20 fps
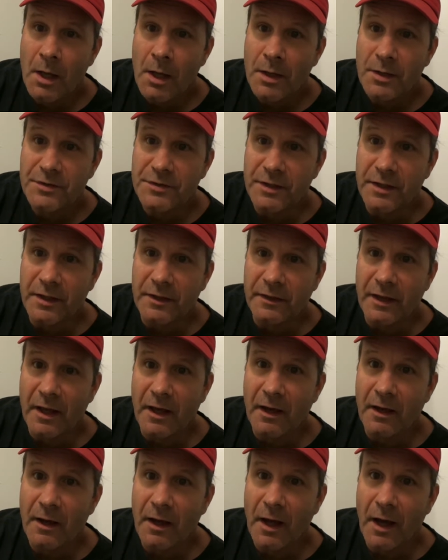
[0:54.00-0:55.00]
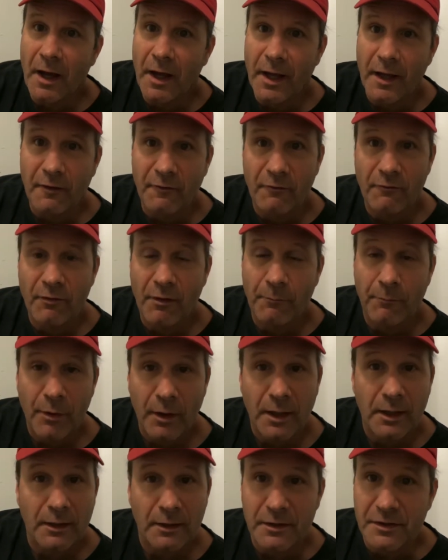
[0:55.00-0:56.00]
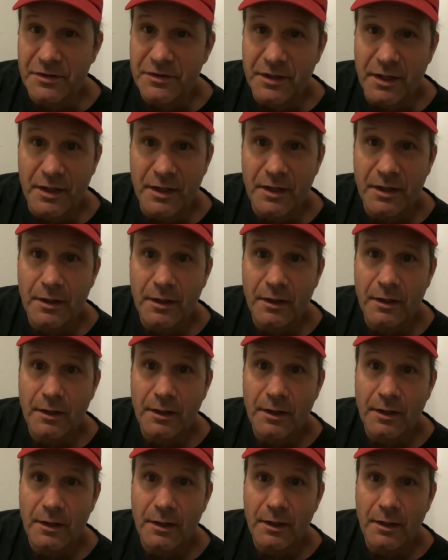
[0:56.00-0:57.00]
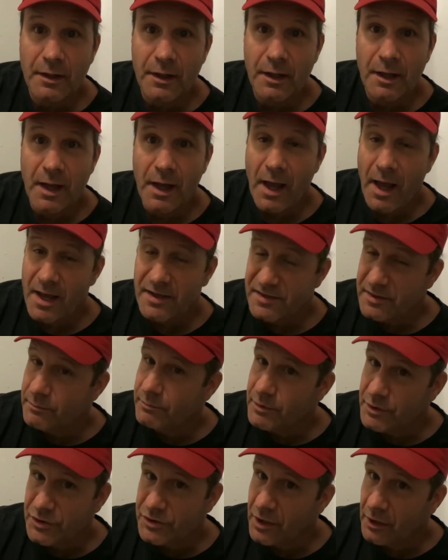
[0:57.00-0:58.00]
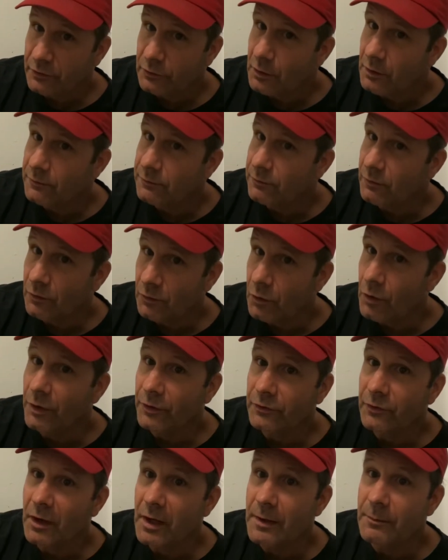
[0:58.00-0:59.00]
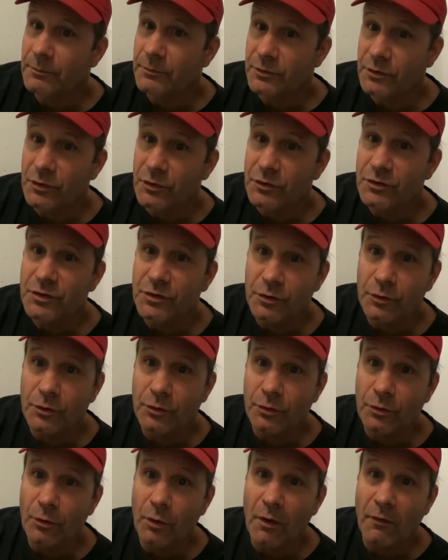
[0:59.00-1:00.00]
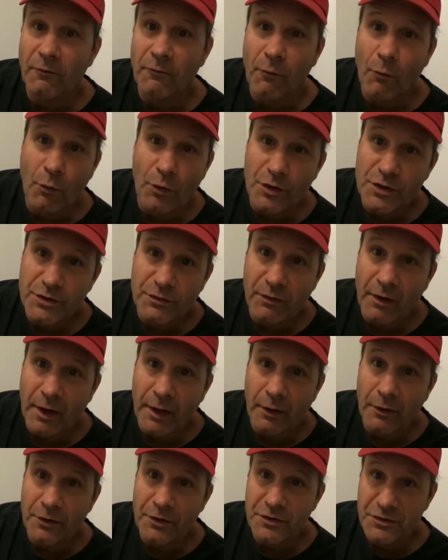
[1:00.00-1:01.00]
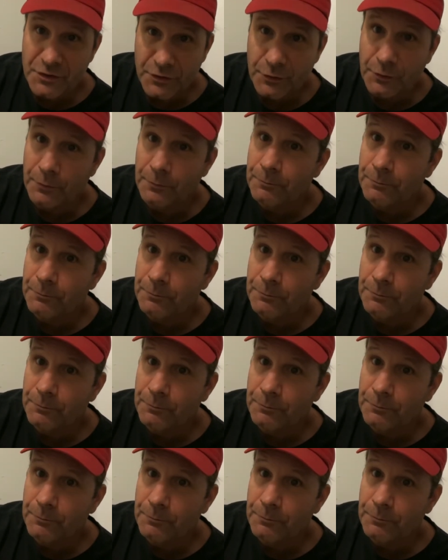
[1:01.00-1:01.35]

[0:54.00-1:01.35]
seeing that I have a bucket list that hasn't been checked off for a long time due to a forest fire or two,